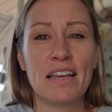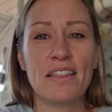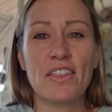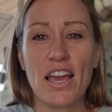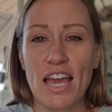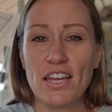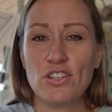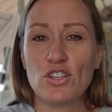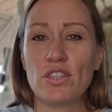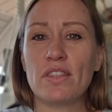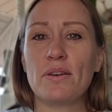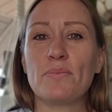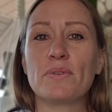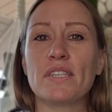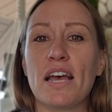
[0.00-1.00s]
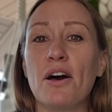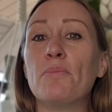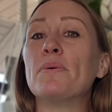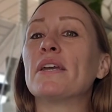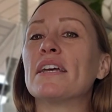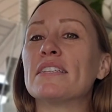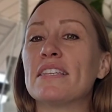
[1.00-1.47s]
The agent that was
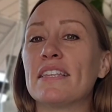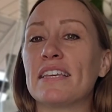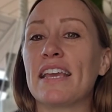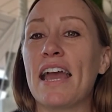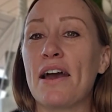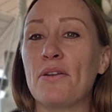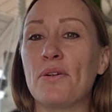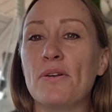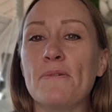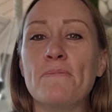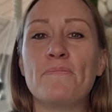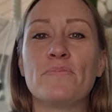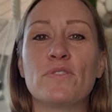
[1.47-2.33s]
helping us at the counter